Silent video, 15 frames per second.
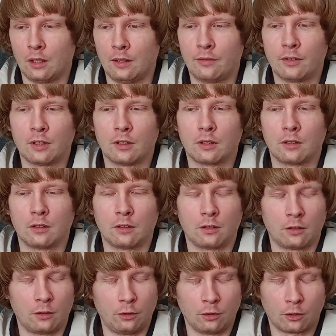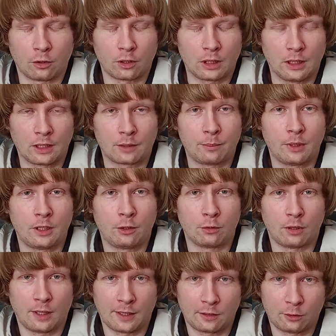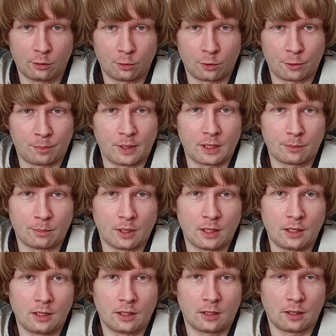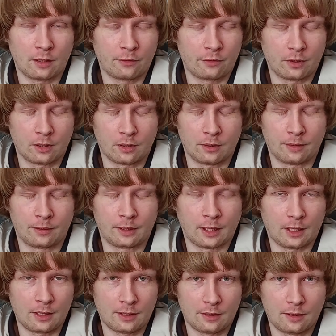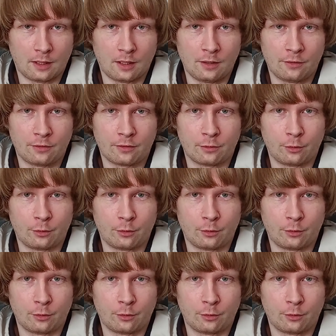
Even you're not like me, you like to spend money and have a nice life